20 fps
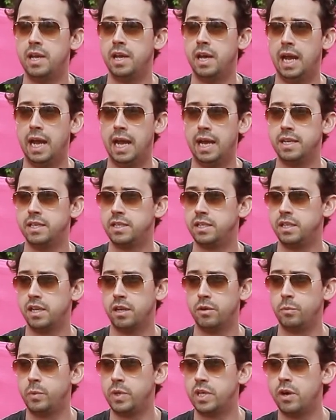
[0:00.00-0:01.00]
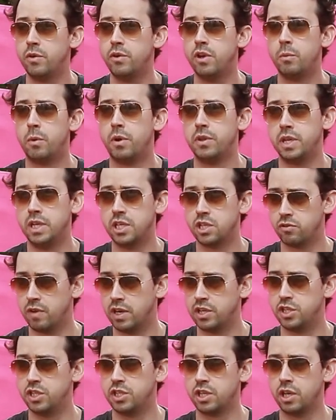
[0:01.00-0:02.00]
and you know, we don't know what the
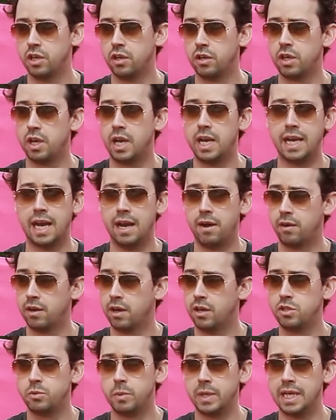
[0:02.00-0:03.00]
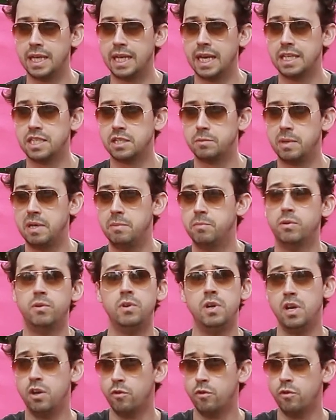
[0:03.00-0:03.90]
interactions are going to look like, how close we can get to people,